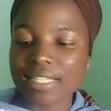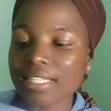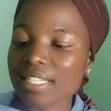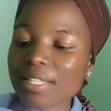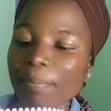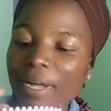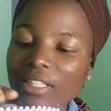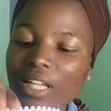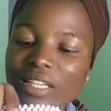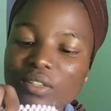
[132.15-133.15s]
This is the
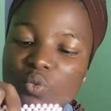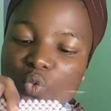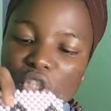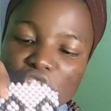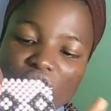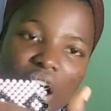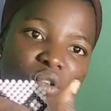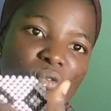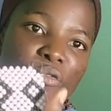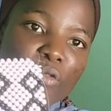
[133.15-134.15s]
pattern which
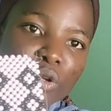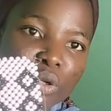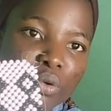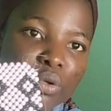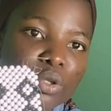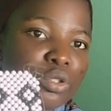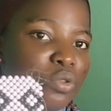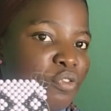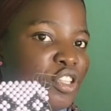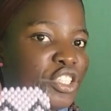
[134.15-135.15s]
I'll follow
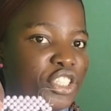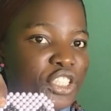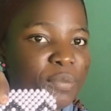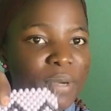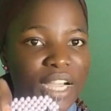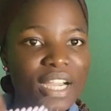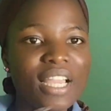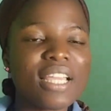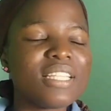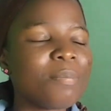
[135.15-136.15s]
to finish this bag.
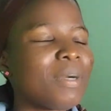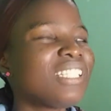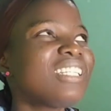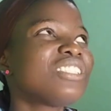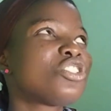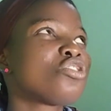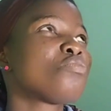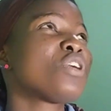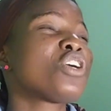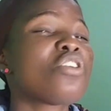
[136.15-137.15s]
The pattern
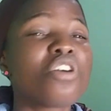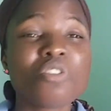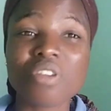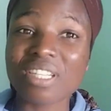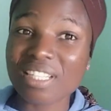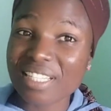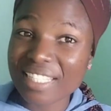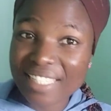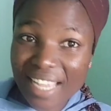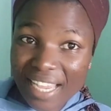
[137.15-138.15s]
should be called the
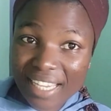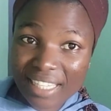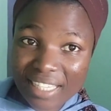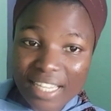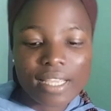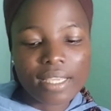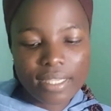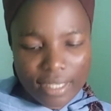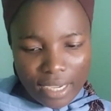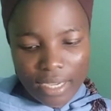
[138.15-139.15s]
design.
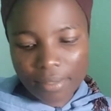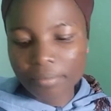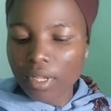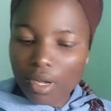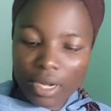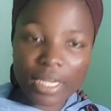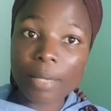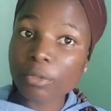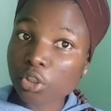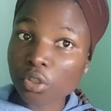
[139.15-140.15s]
Yeah. Okay,
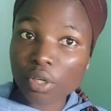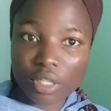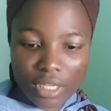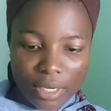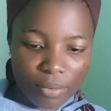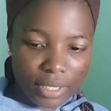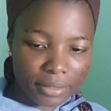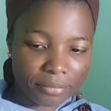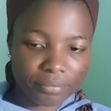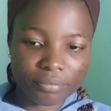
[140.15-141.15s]
let me show you another one.